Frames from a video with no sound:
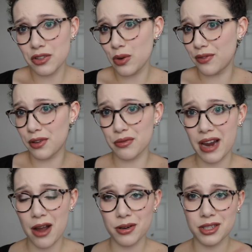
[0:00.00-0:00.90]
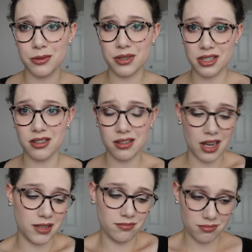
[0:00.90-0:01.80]
So after 3 hours, it was still
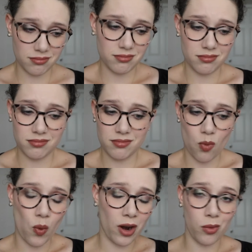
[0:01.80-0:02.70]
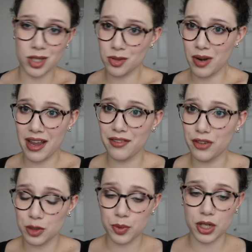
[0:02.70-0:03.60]
like where it was when I had
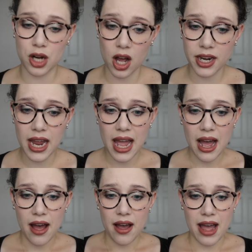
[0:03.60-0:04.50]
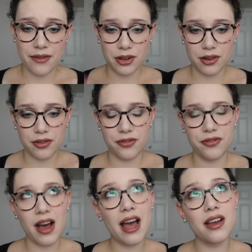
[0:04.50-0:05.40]
first put it on. After
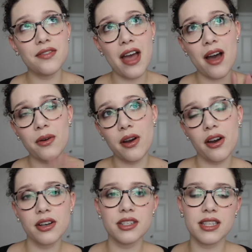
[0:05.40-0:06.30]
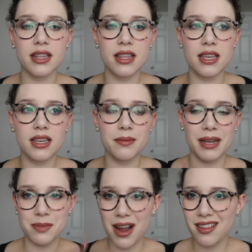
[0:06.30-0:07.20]
5 hours,
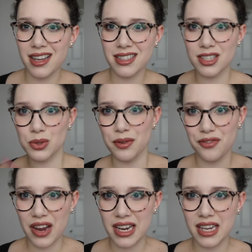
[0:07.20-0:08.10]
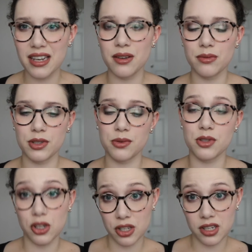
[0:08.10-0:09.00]
my smile lines had sort of faded, which was
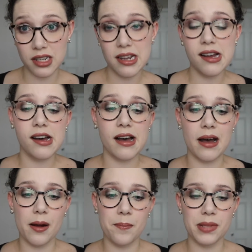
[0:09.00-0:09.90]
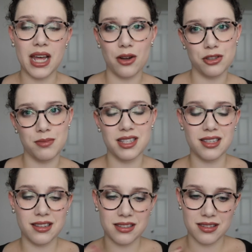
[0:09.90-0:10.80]
good. But that also means
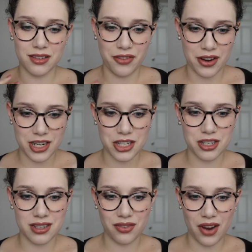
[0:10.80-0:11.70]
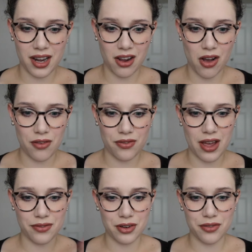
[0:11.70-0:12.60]
that the foundation is fading off
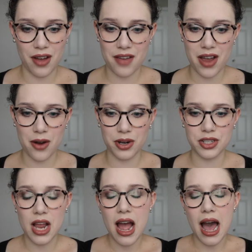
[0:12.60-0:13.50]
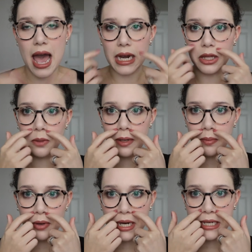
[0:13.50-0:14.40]
after 5 hours. I had a little bit
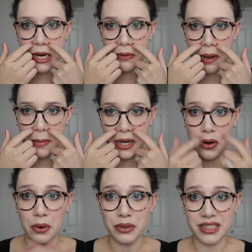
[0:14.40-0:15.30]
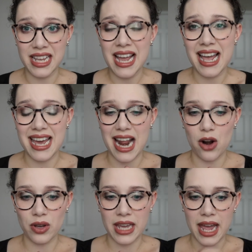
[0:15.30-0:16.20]
of breakdown around my nose, and I
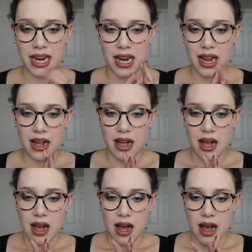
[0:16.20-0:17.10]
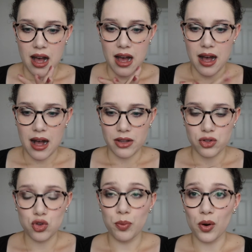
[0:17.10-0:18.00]
don't get
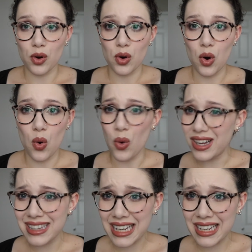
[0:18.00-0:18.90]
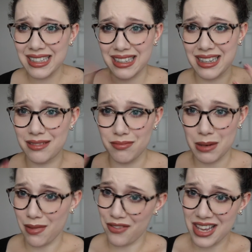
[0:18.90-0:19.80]
super oily
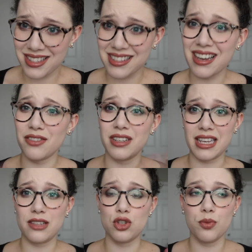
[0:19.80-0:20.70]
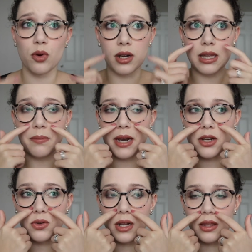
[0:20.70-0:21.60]
in my face. I don't really get super oily, but I
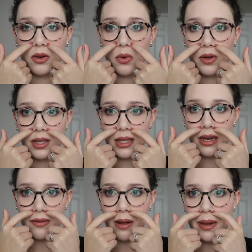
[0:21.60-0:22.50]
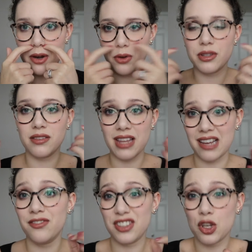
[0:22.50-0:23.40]
do get a little oily around my nose.
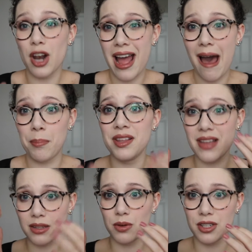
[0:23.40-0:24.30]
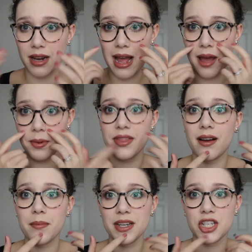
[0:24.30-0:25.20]
If it's gonna happen, that's where it's gonna happen,
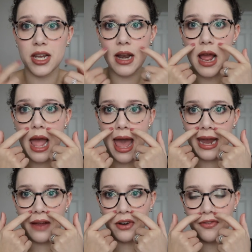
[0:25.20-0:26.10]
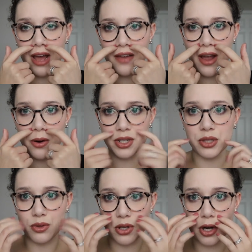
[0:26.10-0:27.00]
there in my chin. And after 5 hours,
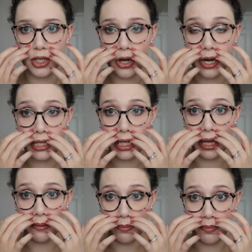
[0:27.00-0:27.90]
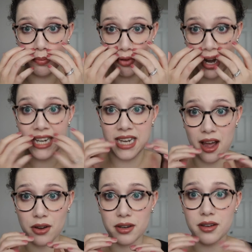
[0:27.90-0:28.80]
it was already starting to like break
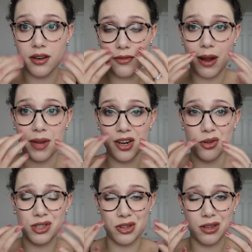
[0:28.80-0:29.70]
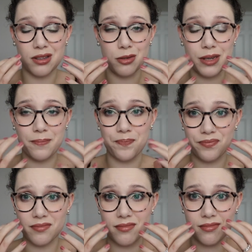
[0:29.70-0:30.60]
down around my nose and look a little bit
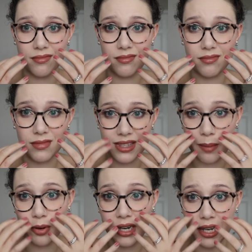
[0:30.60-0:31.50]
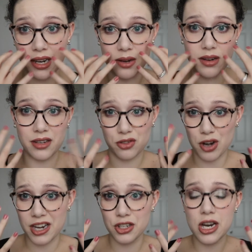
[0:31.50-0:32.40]
separated and
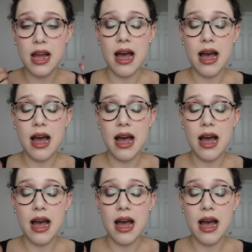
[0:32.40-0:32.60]
strange.